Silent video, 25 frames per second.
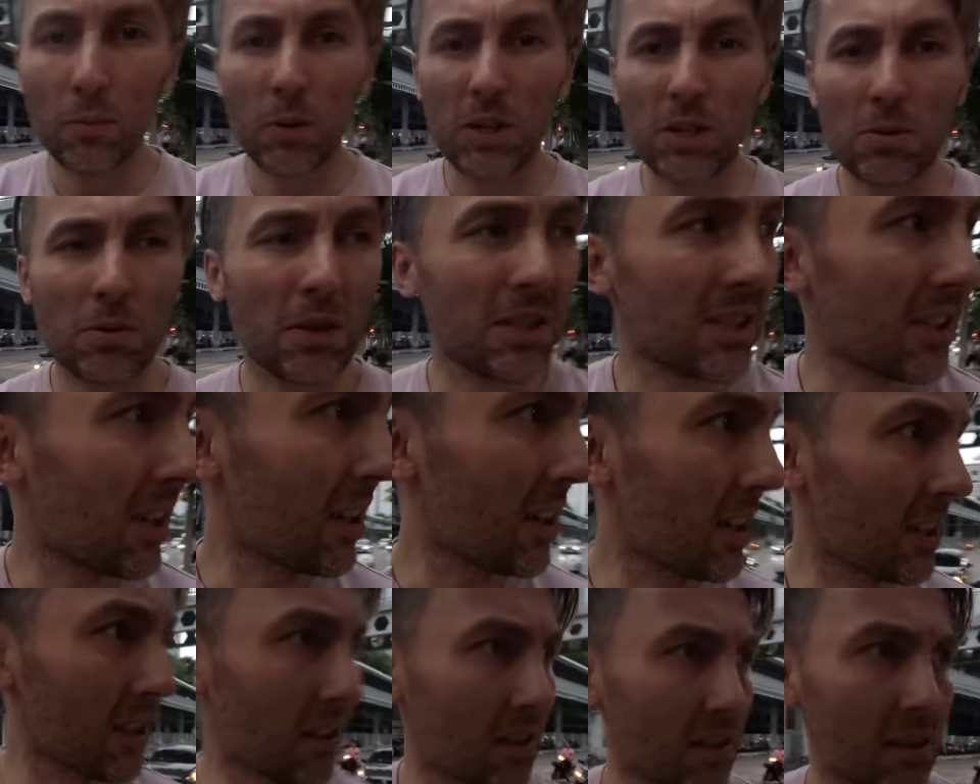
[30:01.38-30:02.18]
and which ones
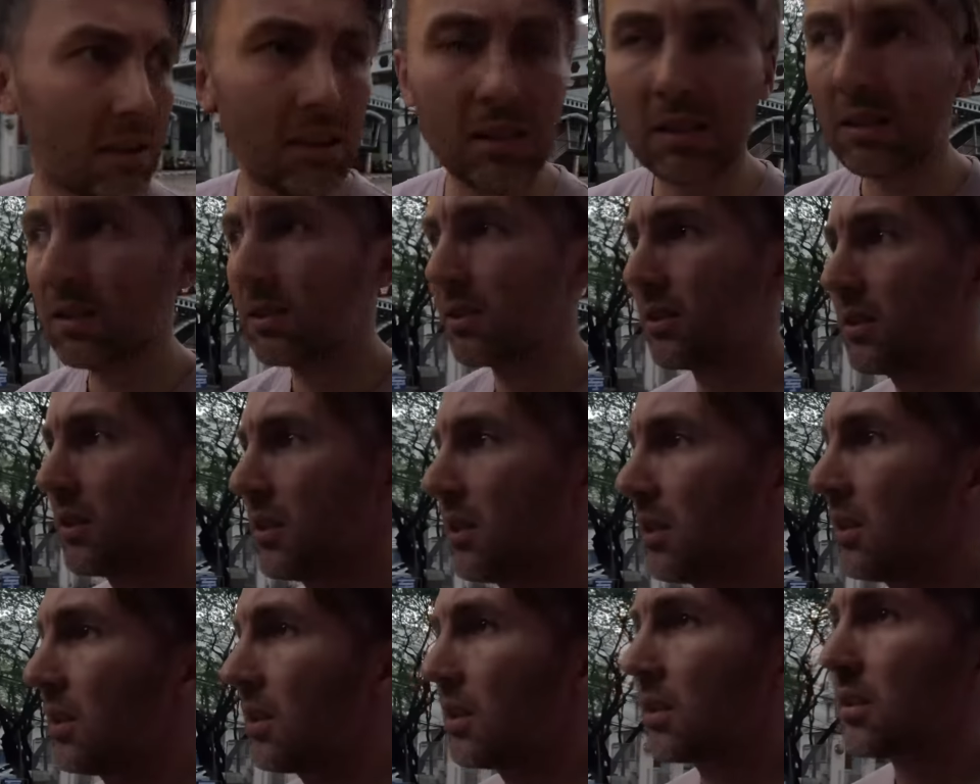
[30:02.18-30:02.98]
aren't.
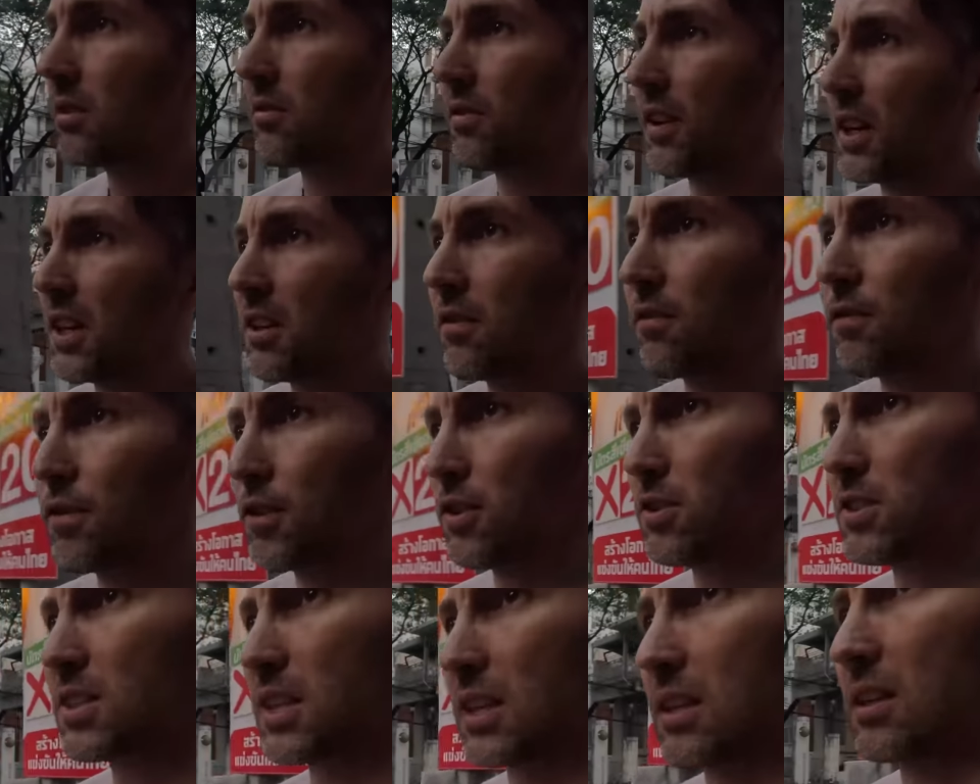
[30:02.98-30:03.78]
It's very
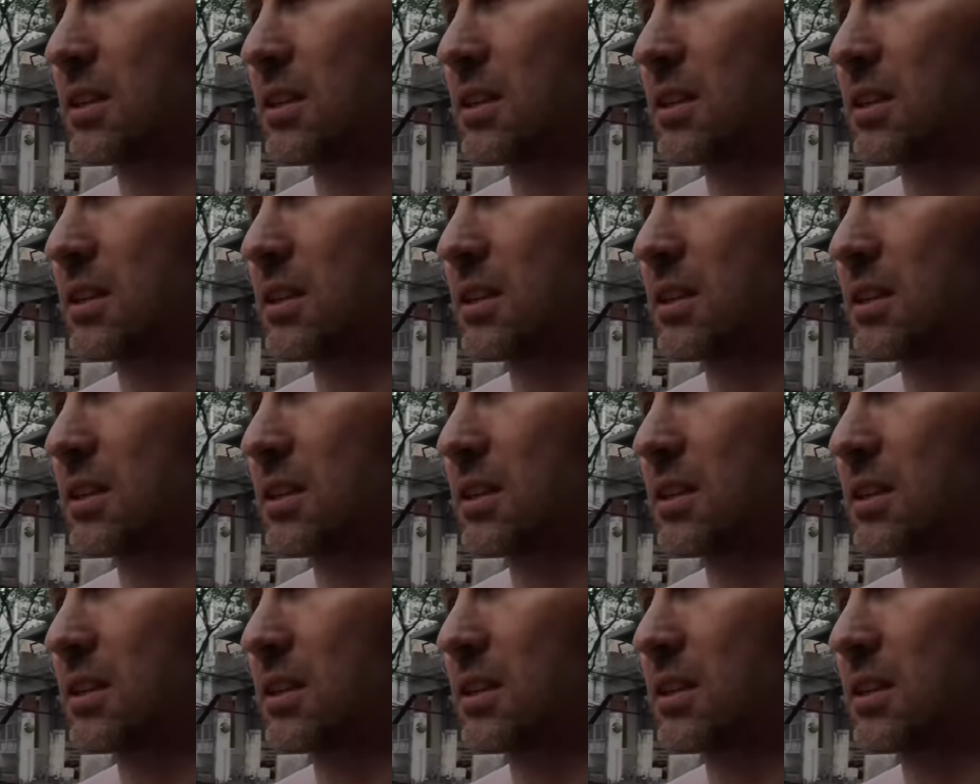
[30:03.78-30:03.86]
confusing.